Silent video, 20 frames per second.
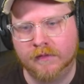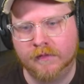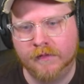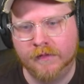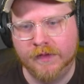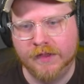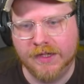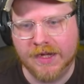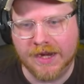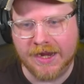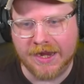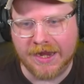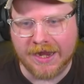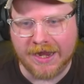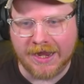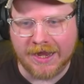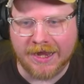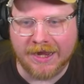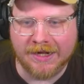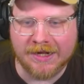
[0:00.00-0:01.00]

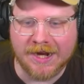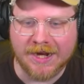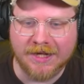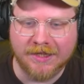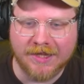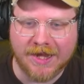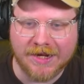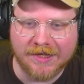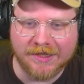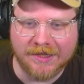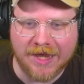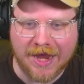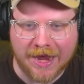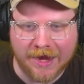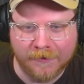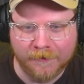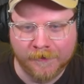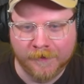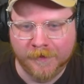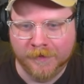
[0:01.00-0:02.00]
Yeah, I kind of like
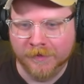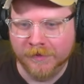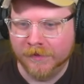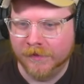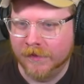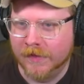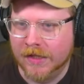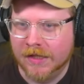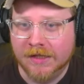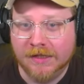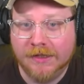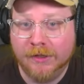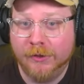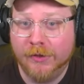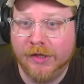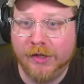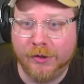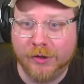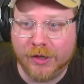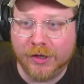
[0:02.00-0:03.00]
that. The
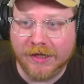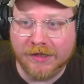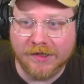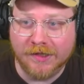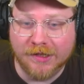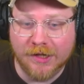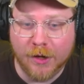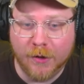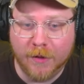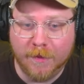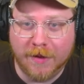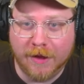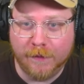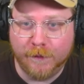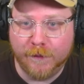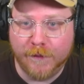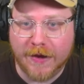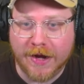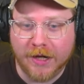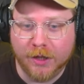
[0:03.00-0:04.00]
only other thing to know about
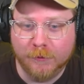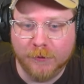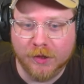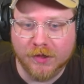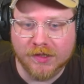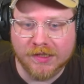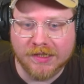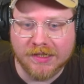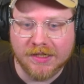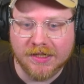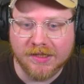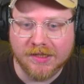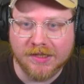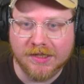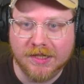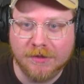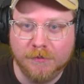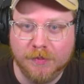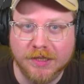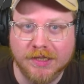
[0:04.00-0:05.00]
fireworks is
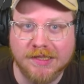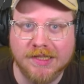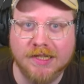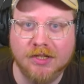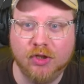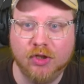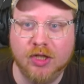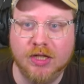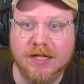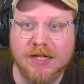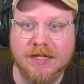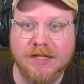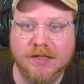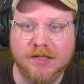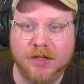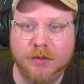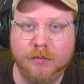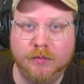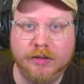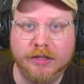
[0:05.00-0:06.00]
the position is
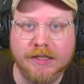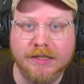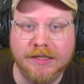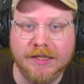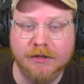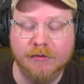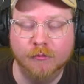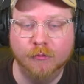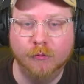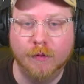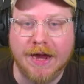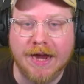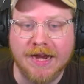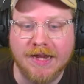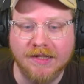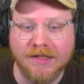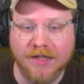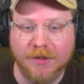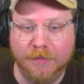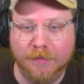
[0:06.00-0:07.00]
completely
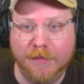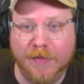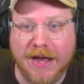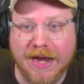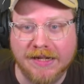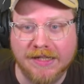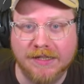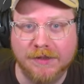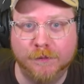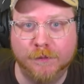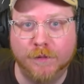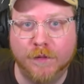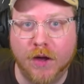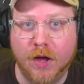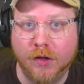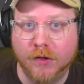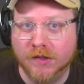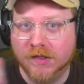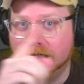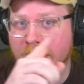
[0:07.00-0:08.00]
random by
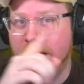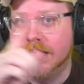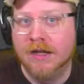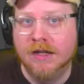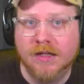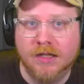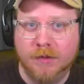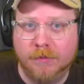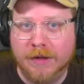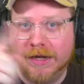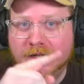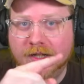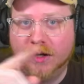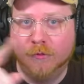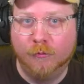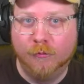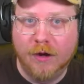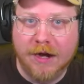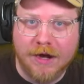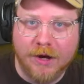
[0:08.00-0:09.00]
default, depending
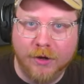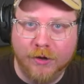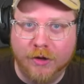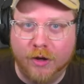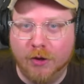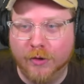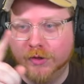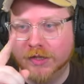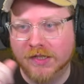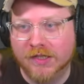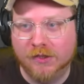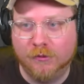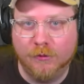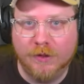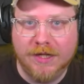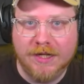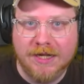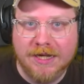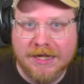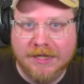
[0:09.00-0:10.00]
on where on the
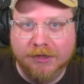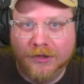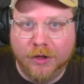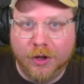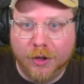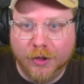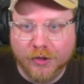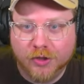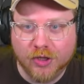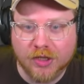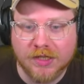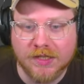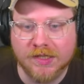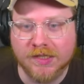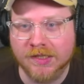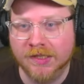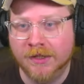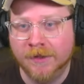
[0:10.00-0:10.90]
screen it launches.